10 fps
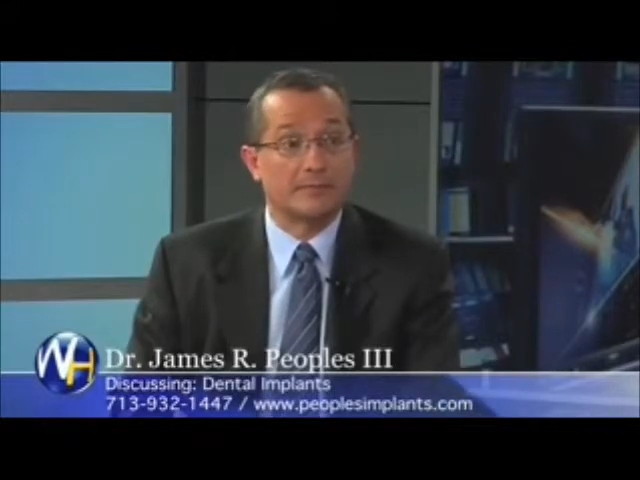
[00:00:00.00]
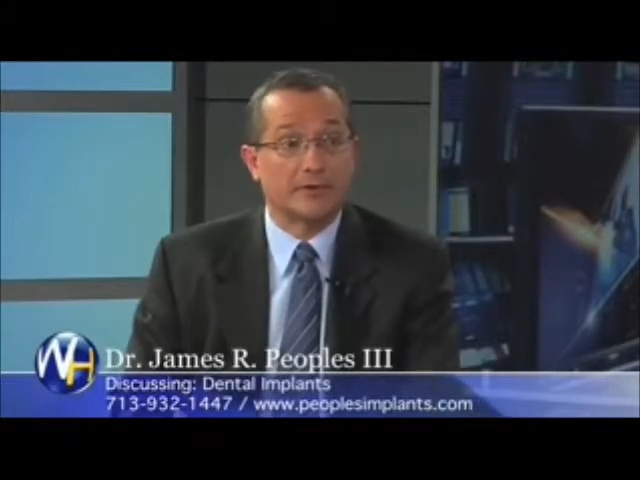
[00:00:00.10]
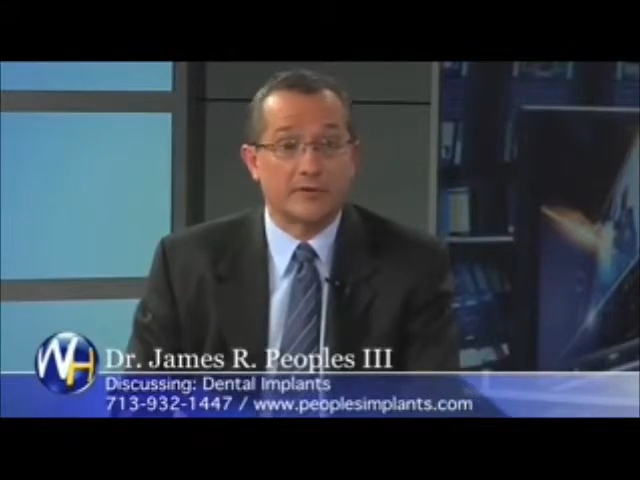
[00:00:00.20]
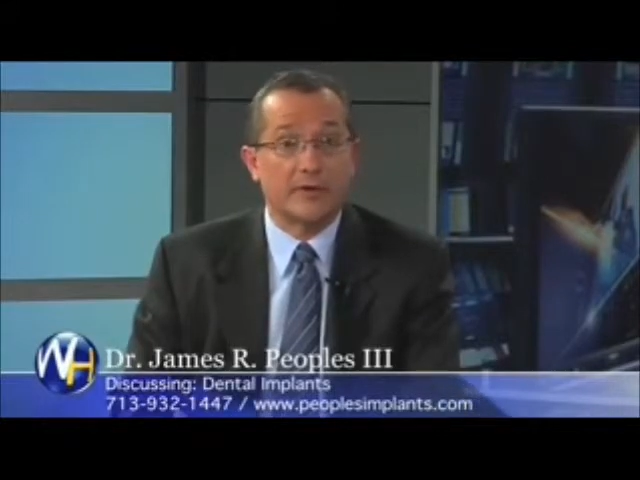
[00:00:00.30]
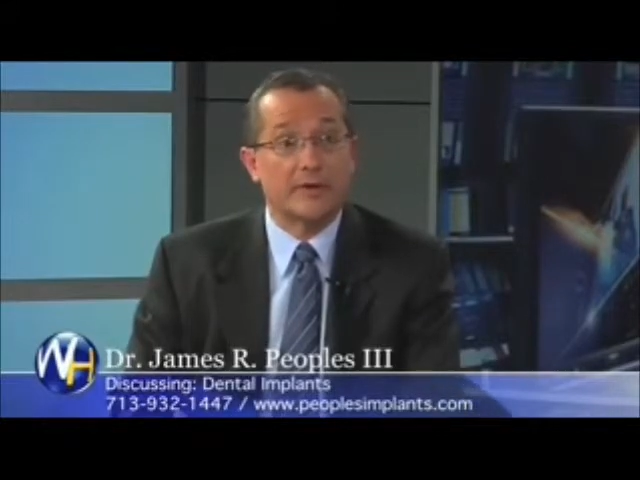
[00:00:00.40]

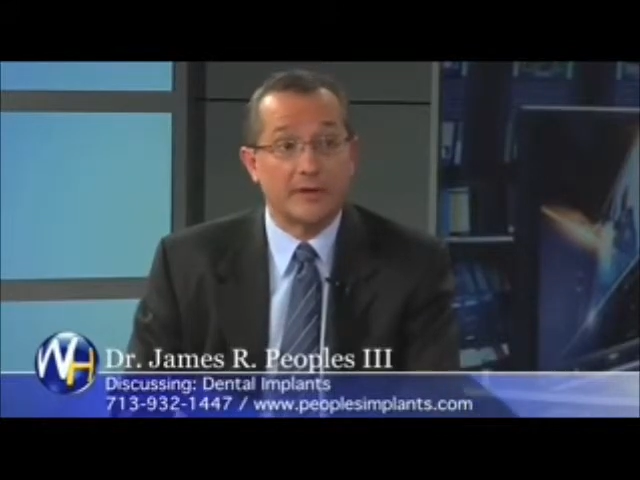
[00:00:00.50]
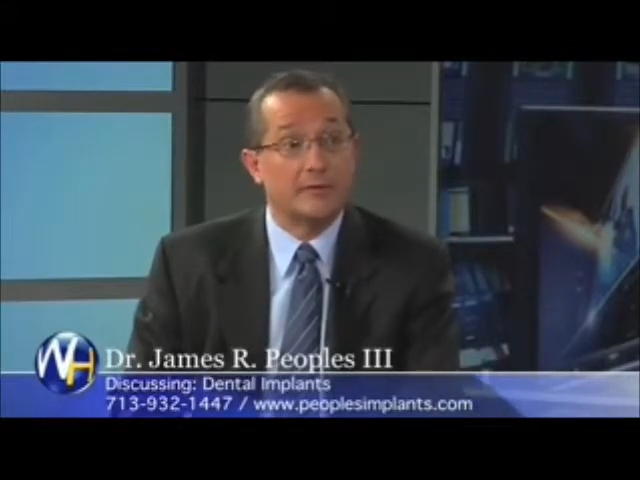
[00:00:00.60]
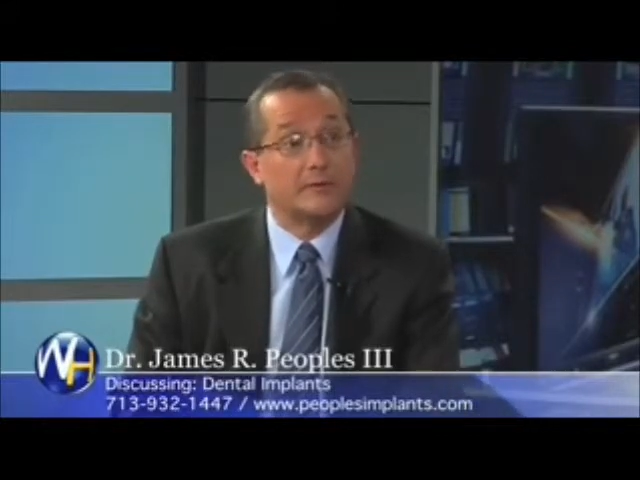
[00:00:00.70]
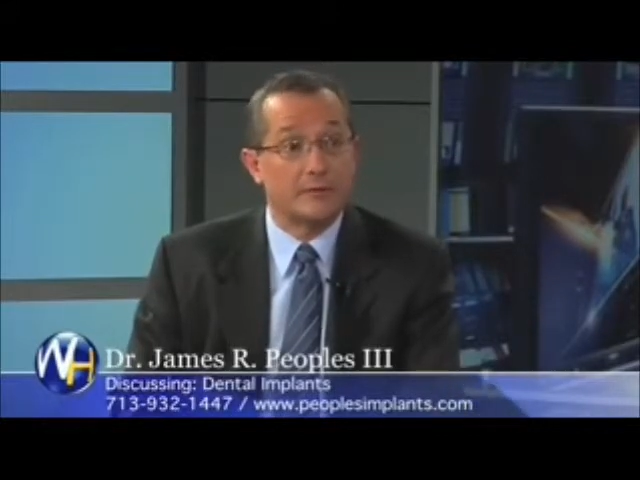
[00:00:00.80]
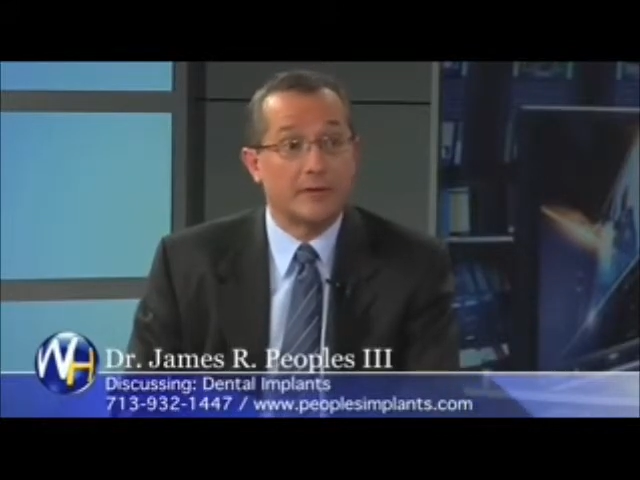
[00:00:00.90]
because I
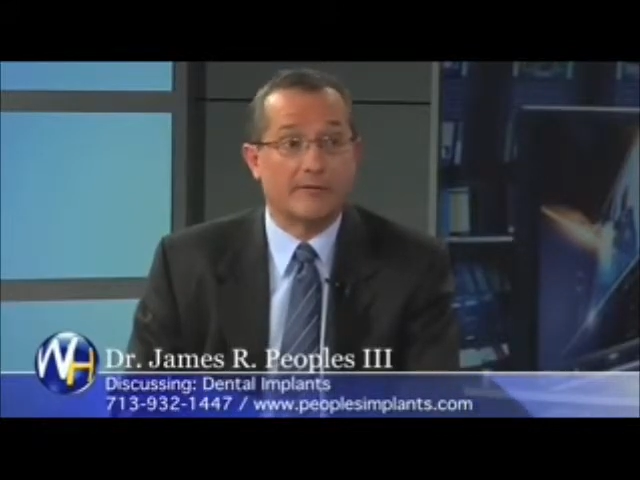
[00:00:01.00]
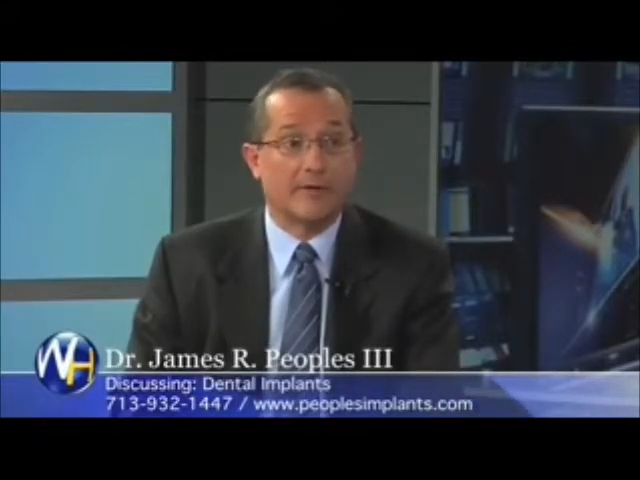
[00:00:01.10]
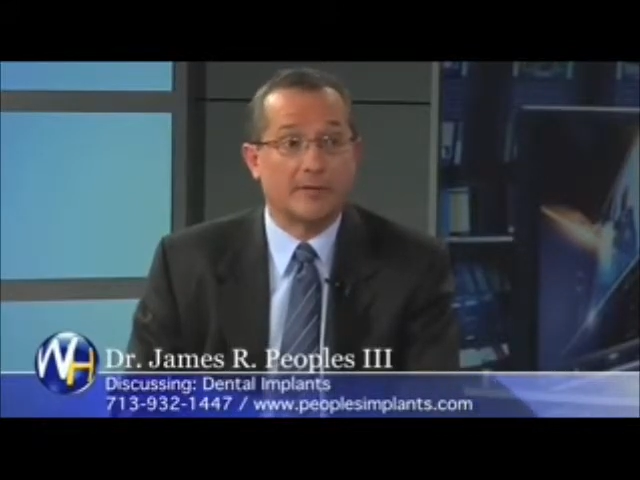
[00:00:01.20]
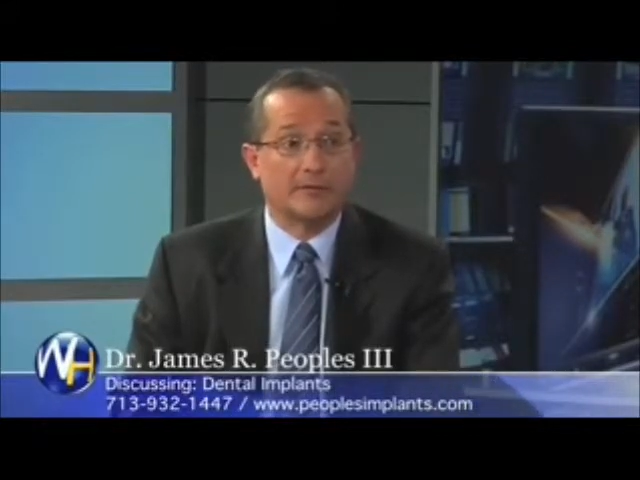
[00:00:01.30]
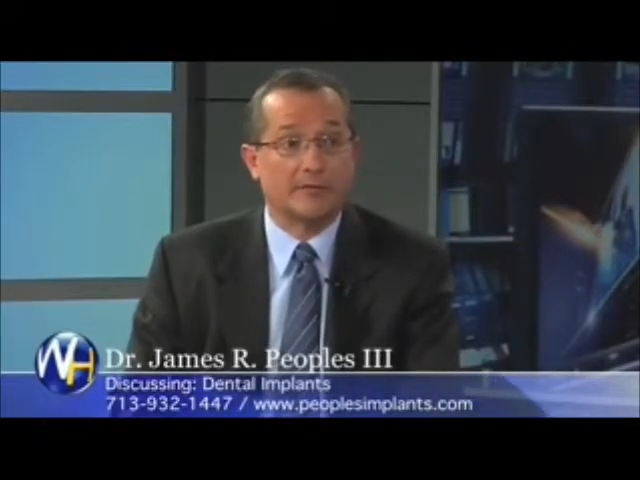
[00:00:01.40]
think you do
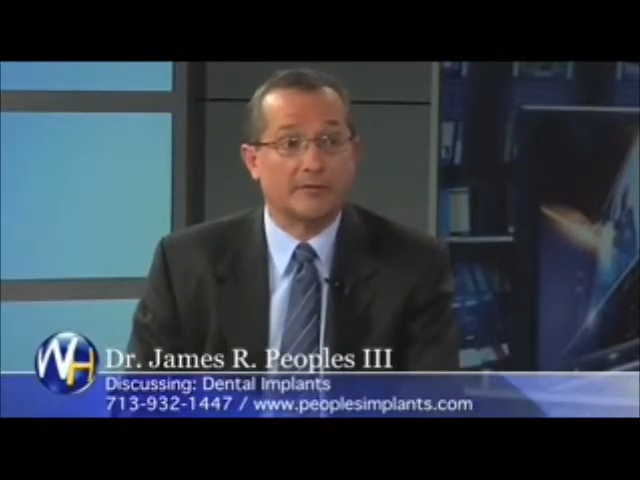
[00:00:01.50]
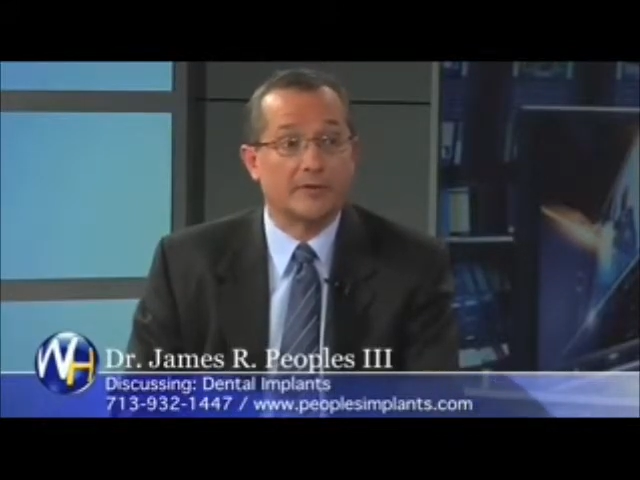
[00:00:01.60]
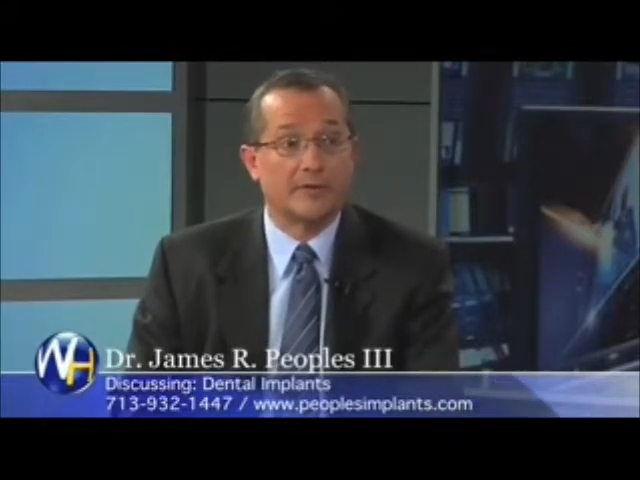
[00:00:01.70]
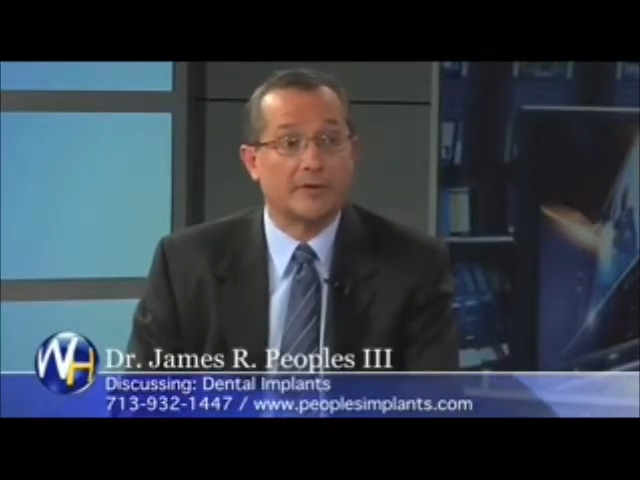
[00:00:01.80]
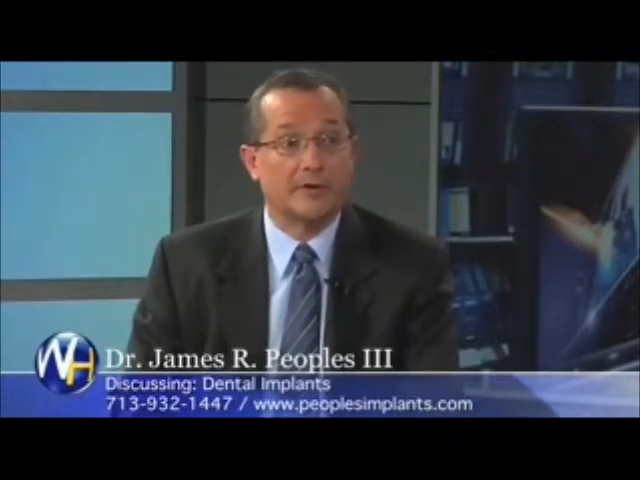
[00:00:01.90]
have options.